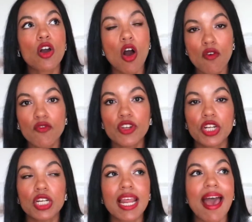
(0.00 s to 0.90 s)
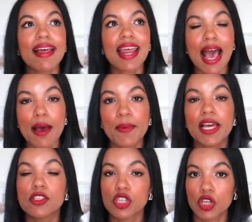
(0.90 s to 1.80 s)
confident and
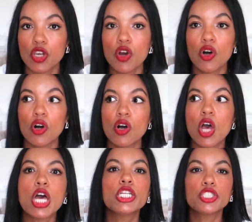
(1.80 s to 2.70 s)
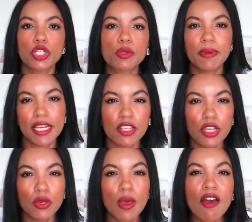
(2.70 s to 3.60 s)
happy and secure just
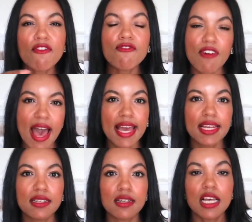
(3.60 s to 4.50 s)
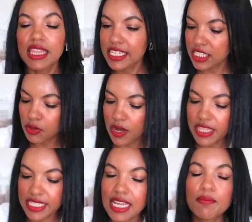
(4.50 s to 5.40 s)
being you. Find, listen to
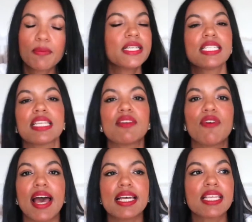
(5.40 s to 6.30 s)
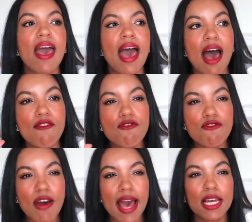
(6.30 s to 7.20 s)
all these pieces of advice and
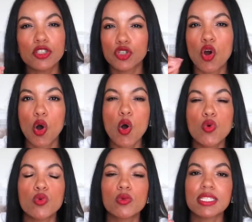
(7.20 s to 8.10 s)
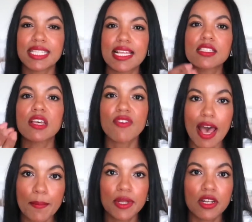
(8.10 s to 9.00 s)
find your own sense of
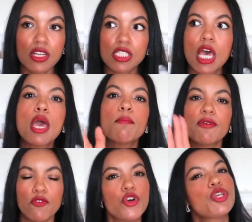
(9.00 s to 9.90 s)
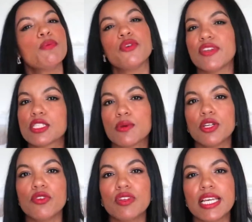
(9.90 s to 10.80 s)
happiness before you move into a new